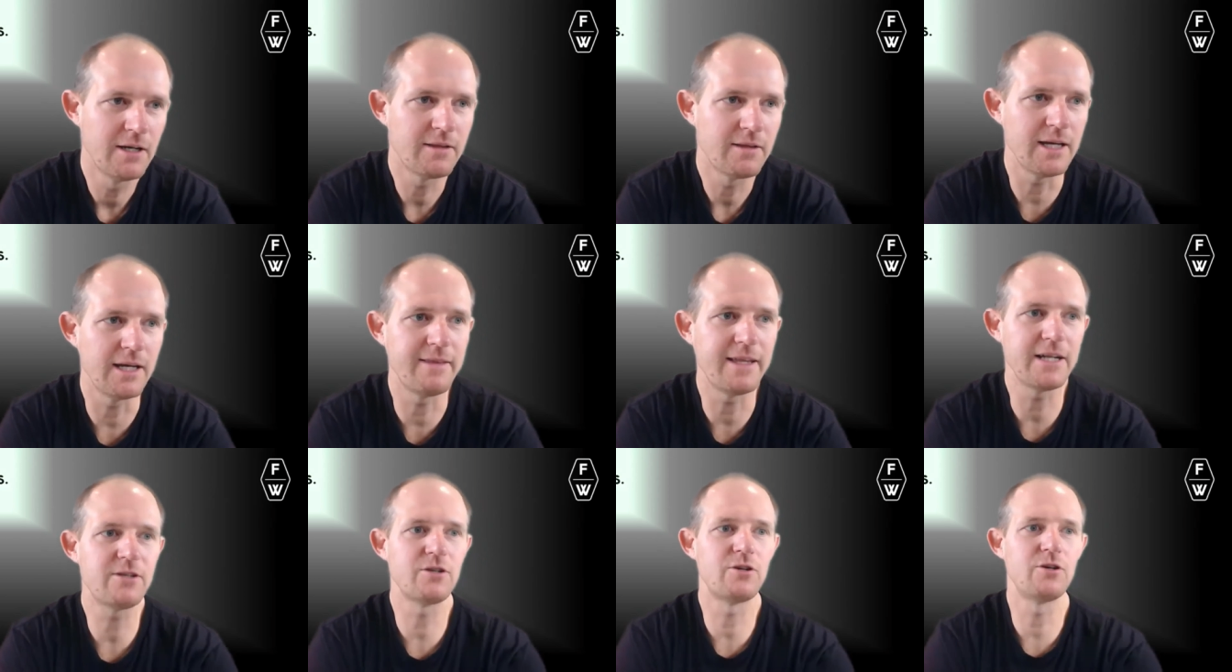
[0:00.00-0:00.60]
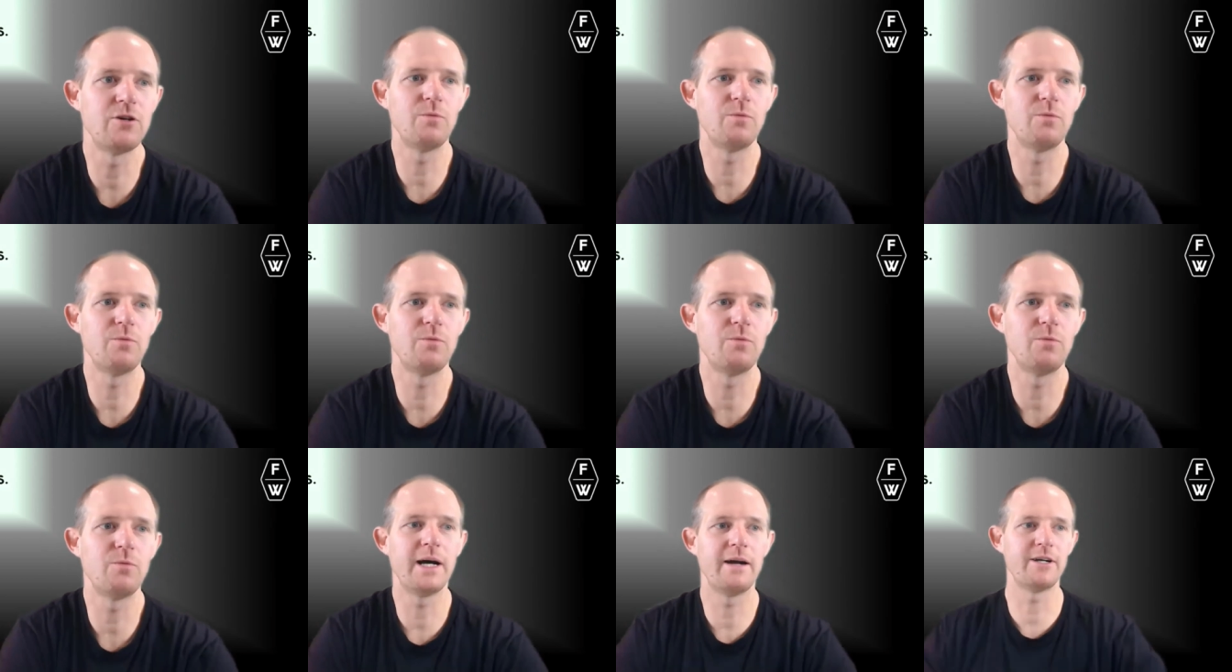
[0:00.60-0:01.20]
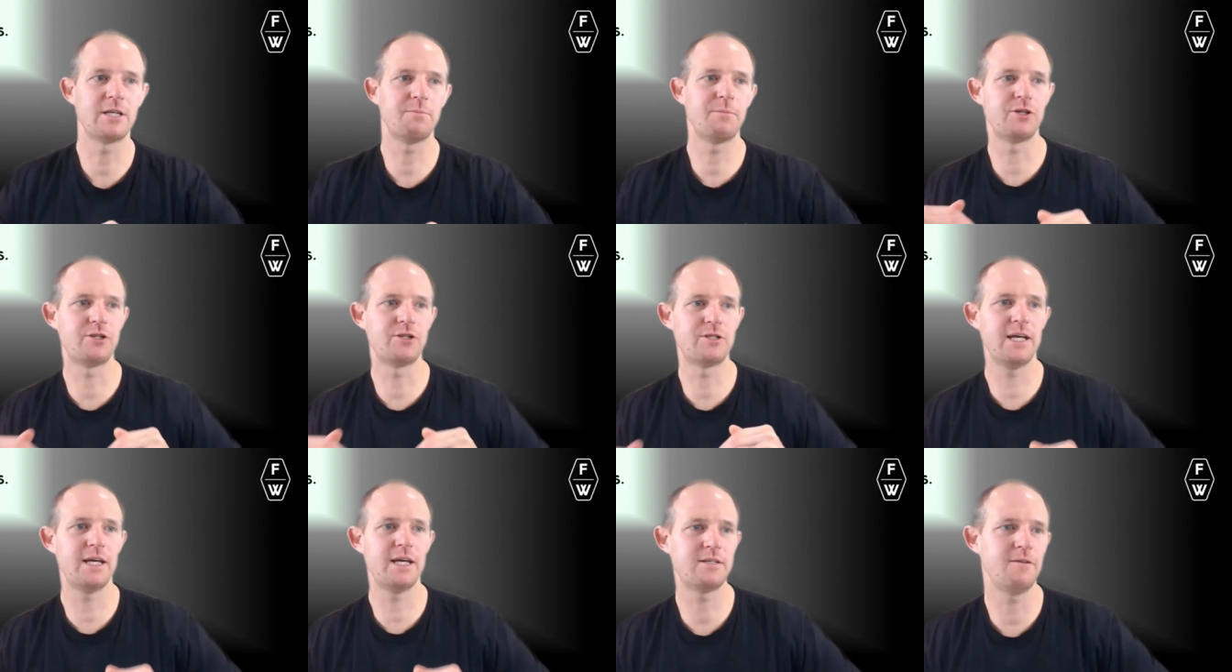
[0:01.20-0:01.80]
Then that's a good way of, I
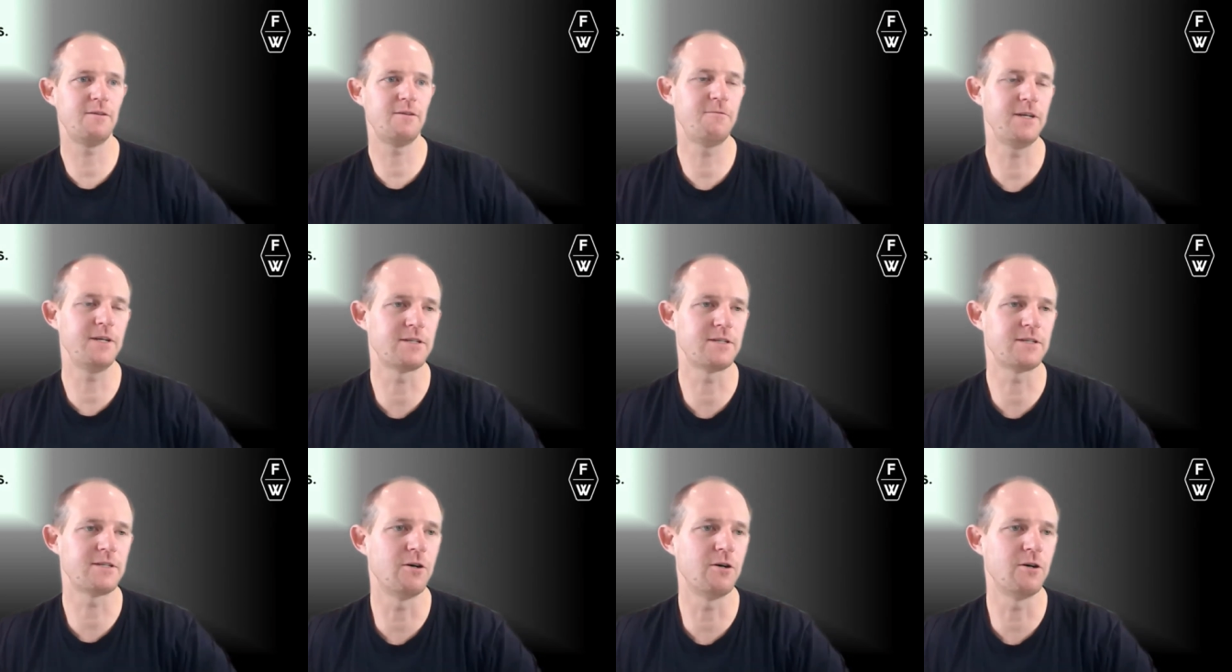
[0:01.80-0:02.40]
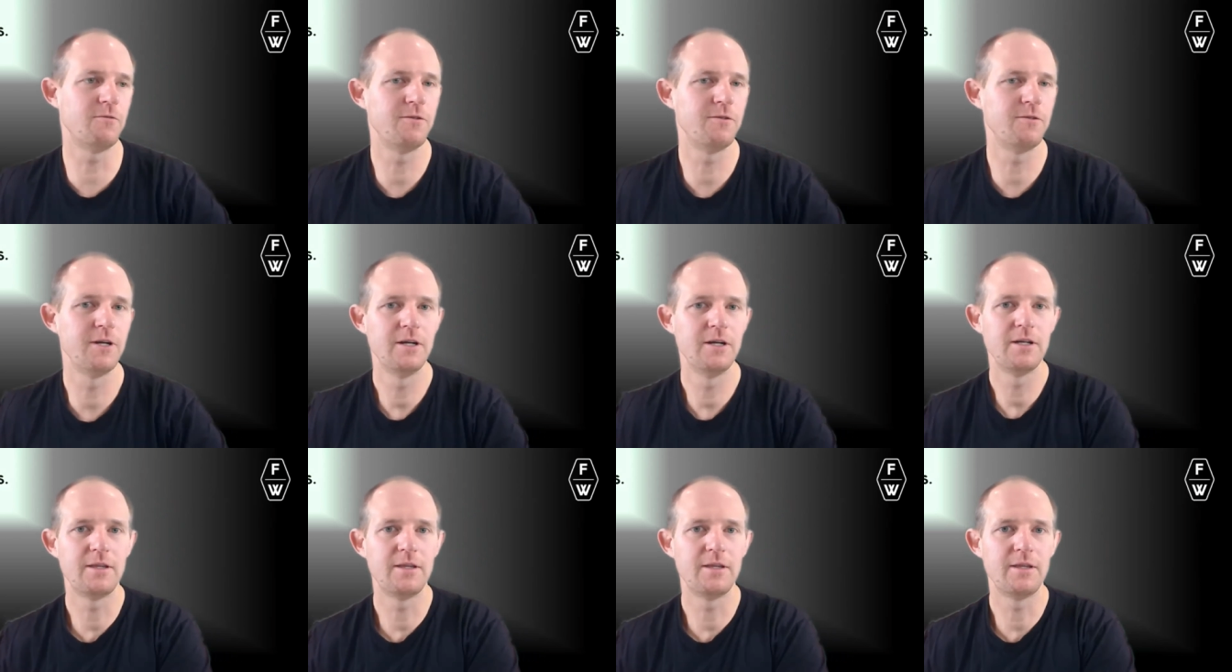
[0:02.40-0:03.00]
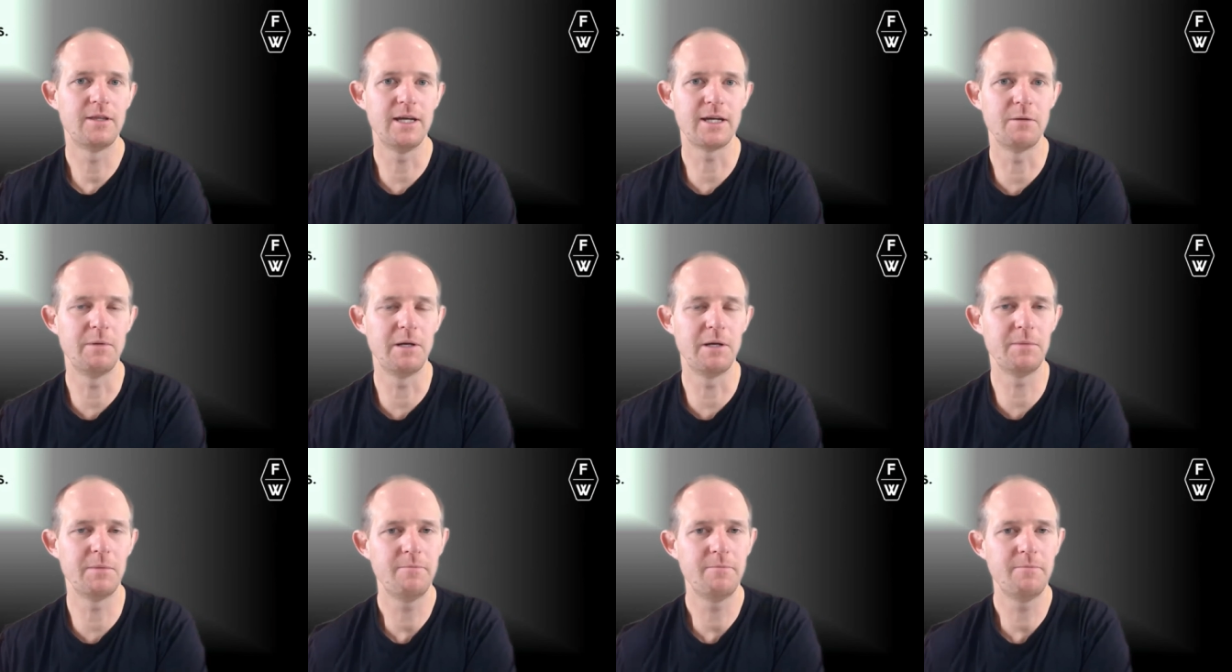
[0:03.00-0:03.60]
suppose, testing for yourself their
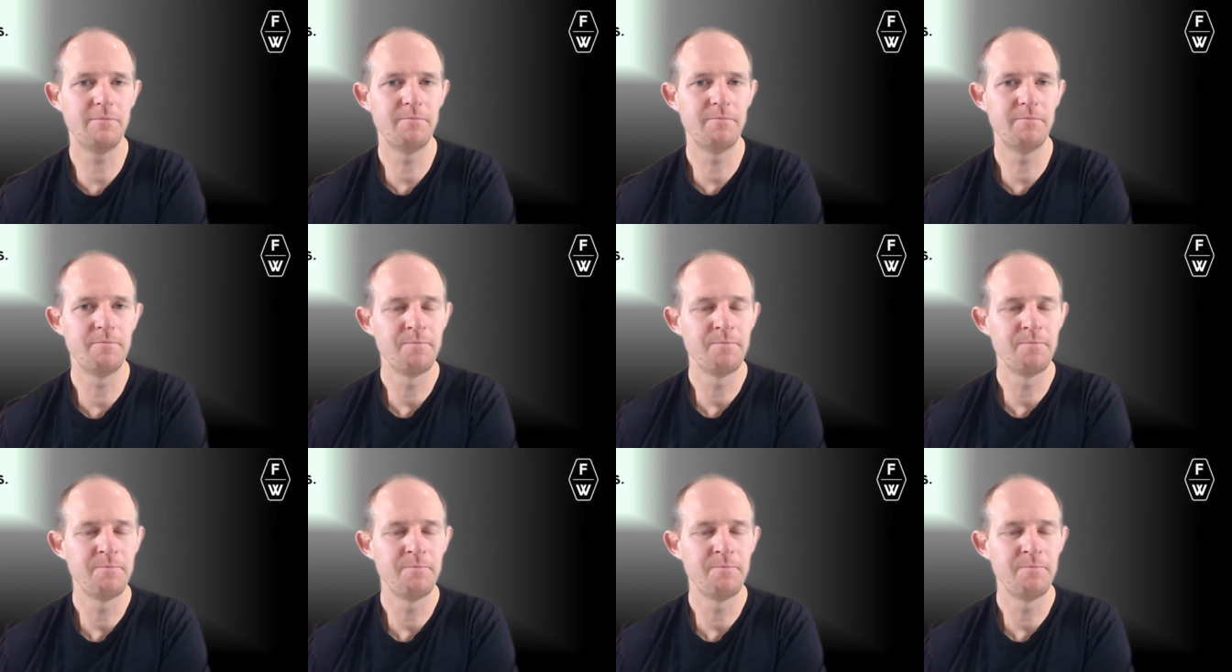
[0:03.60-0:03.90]
commitment.